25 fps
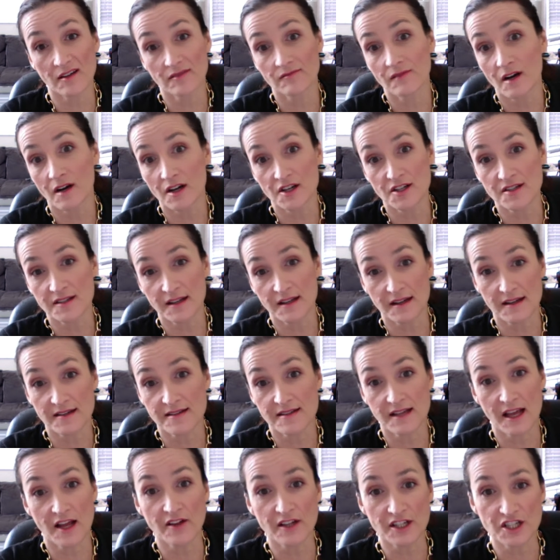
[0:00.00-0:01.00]
are just going to
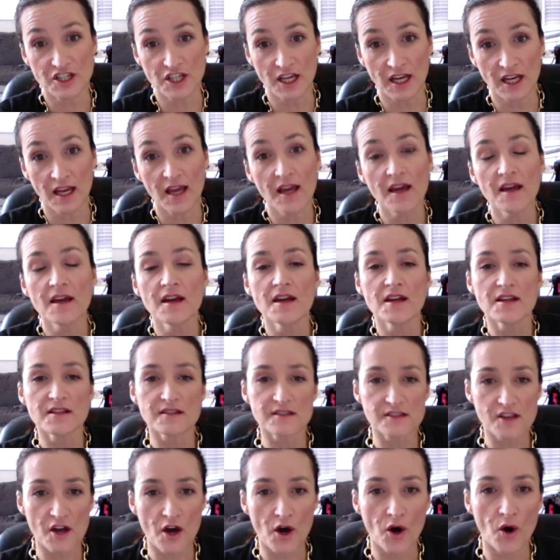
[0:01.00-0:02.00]
stay glitchy.
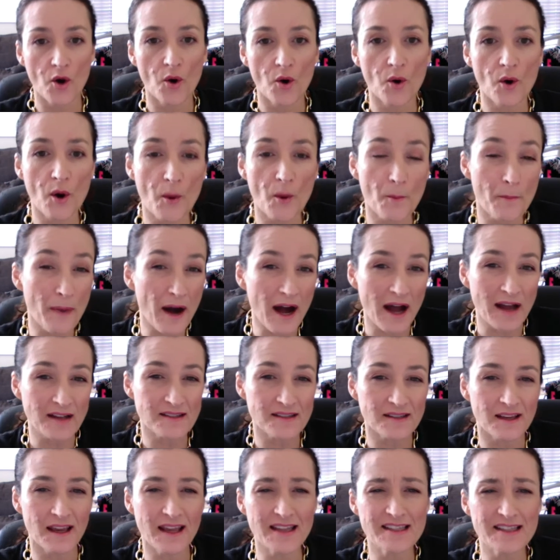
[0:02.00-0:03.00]
So, but
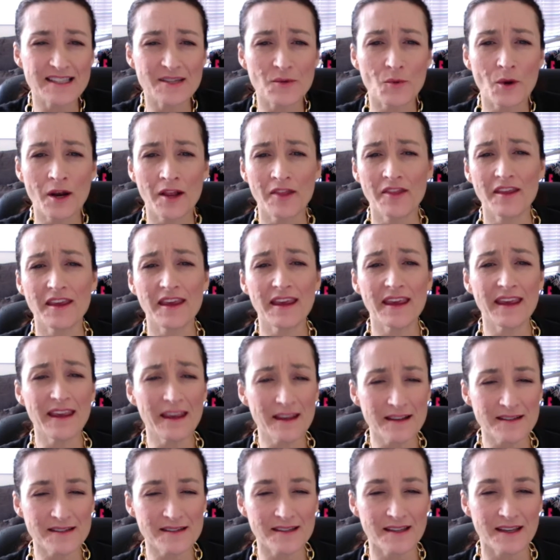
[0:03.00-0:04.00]
it's one of the
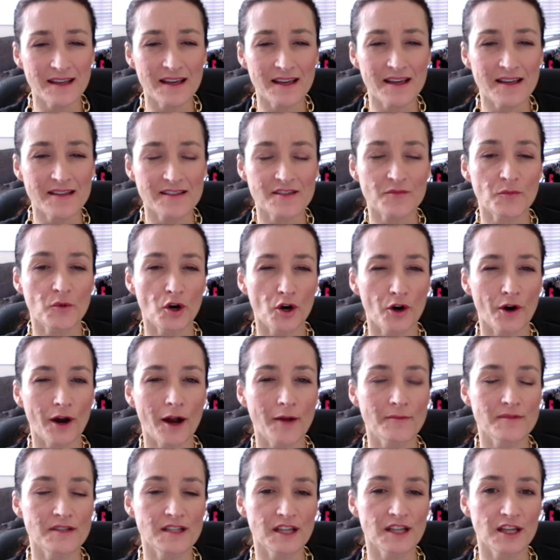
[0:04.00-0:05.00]
easiest
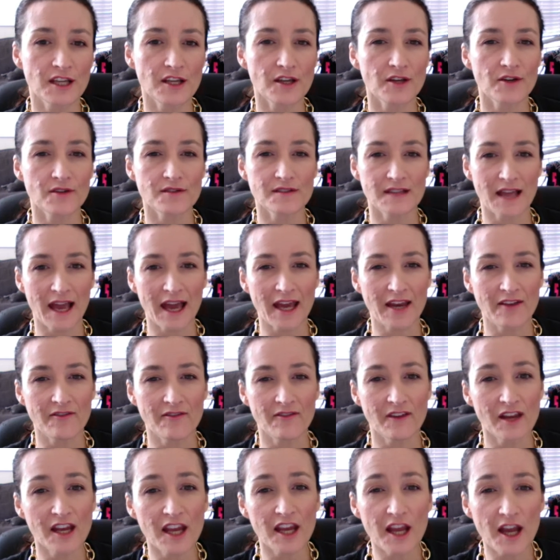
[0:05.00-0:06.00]
programs to use to edit
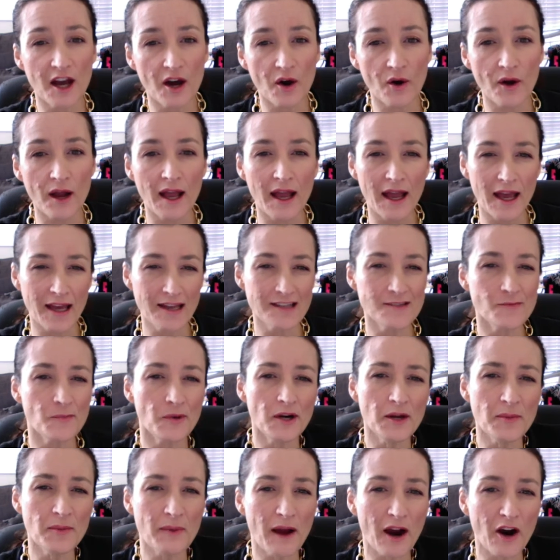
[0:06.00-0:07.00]
video, and it's
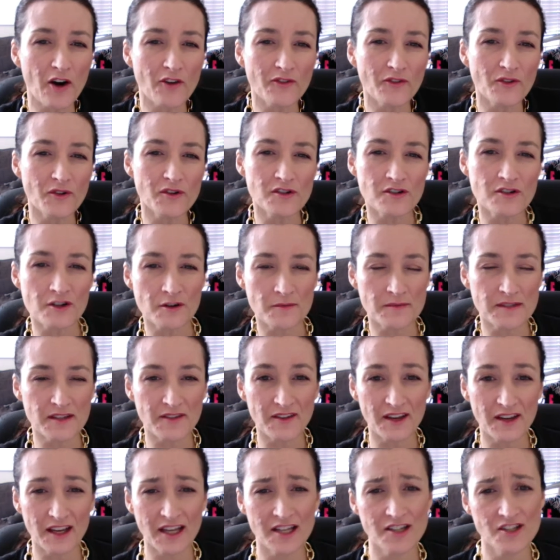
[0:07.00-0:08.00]
pretty powerful in terms of
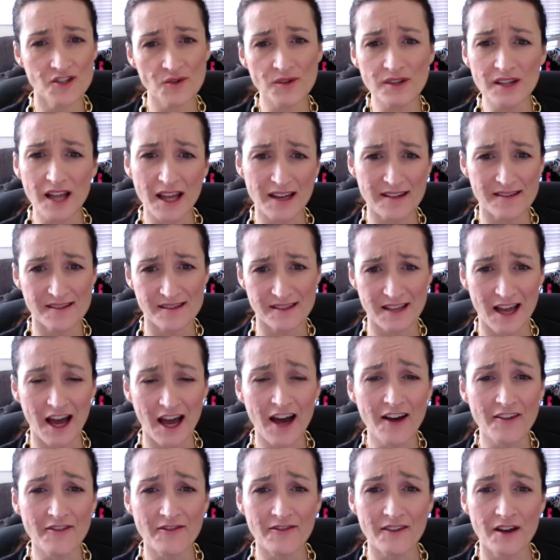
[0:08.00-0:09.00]
it can do a lot of
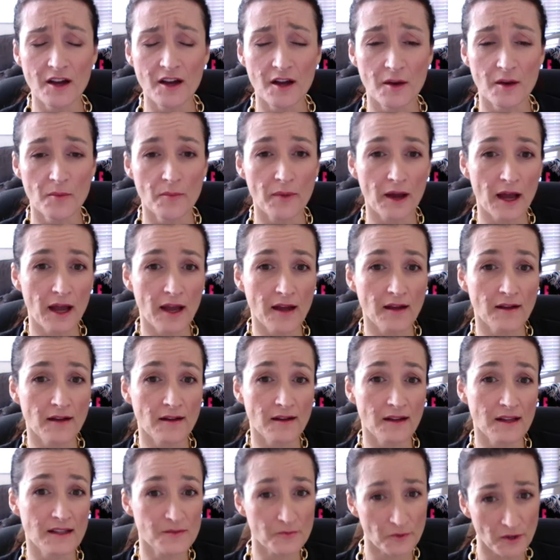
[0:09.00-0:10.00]
stuff, but
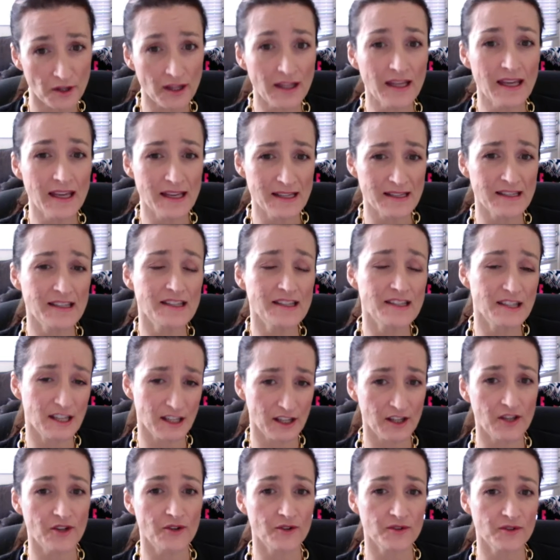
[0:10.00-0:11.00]
it's really easy to
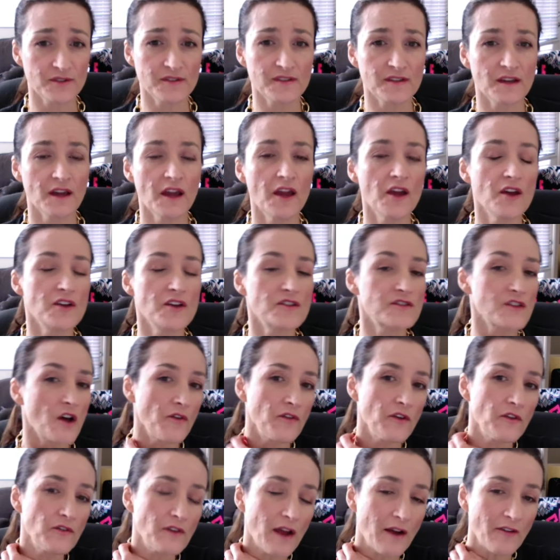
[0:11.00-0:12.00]
use. So if
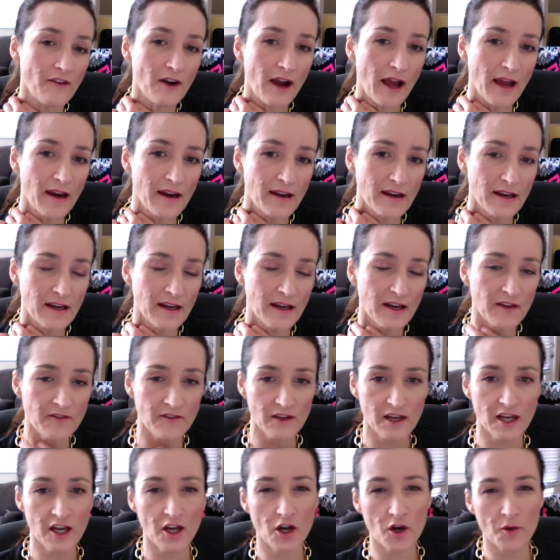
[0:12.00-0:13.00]
you've never edited a
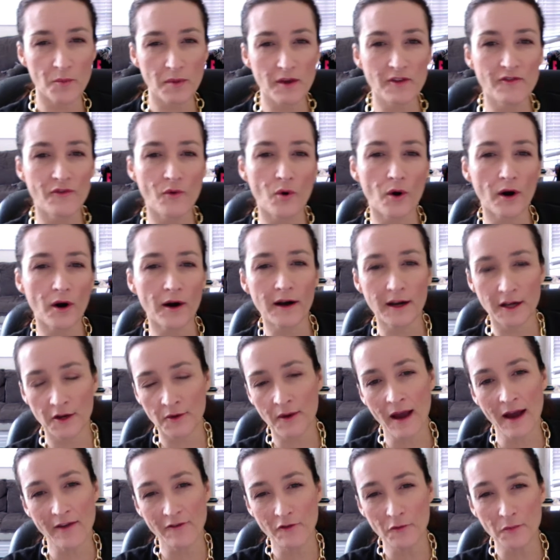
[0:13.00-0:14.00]
video before and you
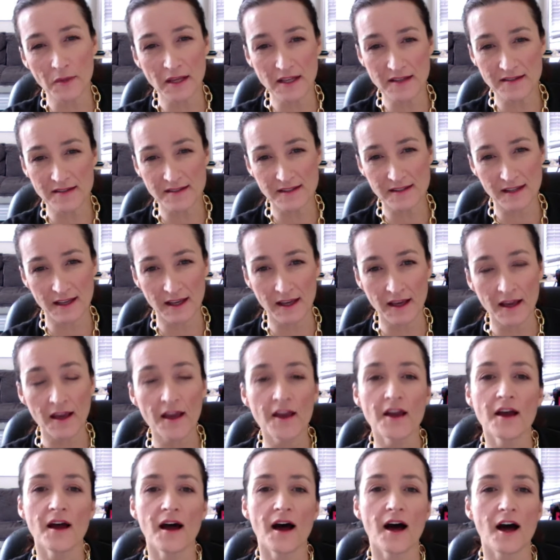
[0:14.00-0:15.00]
have a PC,
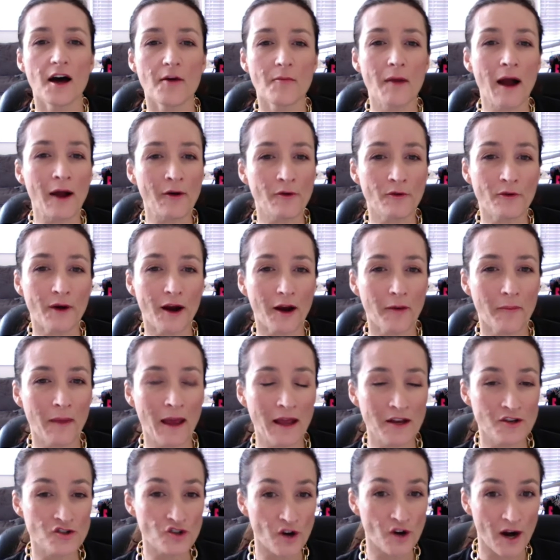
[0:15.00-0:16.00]
I would
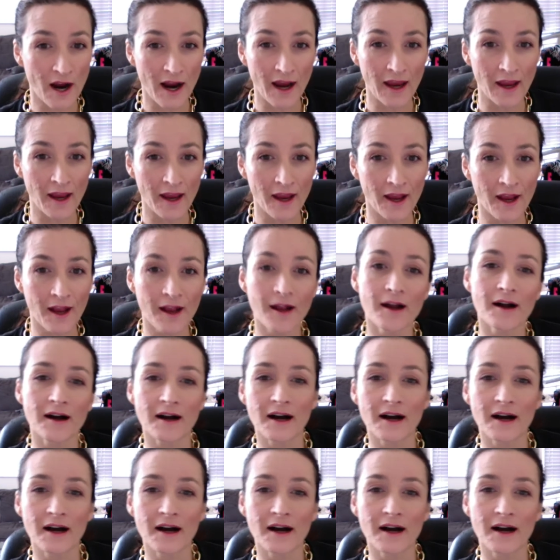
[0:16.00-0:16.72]
recommend trying